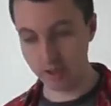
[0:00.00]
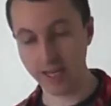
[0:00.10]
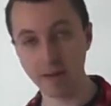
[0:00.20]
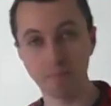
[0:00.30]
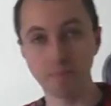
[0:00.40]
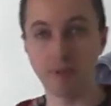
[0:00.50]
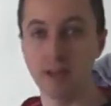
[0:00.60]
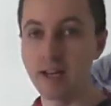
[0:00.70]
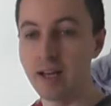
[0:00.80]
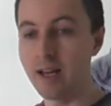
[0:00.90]
Okay.
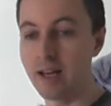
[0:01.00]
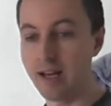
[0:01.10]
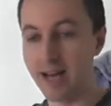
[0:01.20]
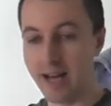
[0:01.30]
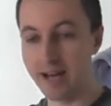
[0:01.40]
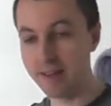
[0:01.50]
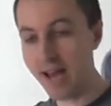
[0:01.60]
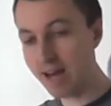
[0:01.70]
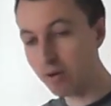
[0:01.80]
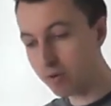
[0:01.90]
And
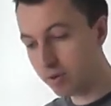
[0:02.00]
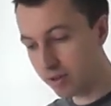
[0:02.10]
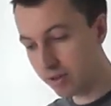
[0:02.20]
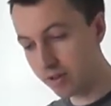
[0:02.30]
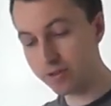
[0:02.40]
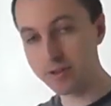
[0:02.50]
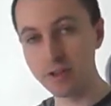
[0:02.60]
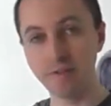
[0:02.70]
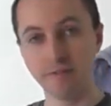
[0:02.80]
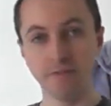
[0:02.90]
now to
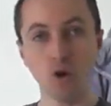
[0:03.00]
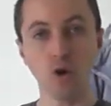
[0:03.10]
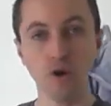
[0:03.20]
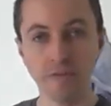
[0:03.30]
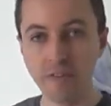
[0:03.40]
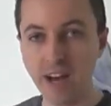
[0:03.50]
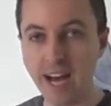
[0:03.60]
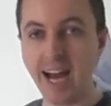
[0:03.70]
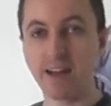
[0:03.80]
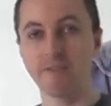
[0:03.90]
the fourth
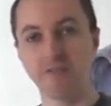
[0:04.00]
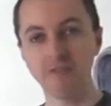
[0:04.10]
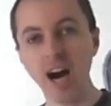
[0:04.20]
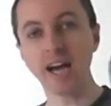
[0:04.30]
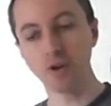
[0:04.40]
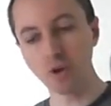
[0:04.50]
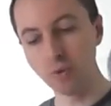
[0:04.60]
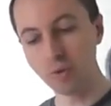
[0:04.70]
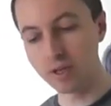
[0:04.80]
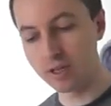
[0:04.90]
and
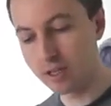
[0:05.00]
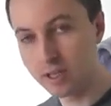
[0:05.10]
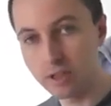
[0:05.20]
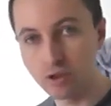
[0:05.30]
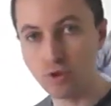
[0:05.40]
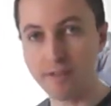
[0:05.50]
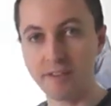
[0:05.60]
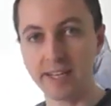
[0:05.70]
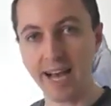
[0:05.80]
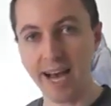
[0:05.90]
final
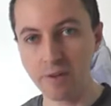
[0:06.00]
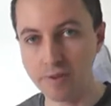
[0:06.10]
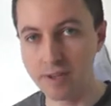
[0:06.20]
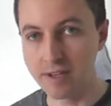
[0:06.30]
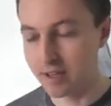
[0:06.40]
dressing gown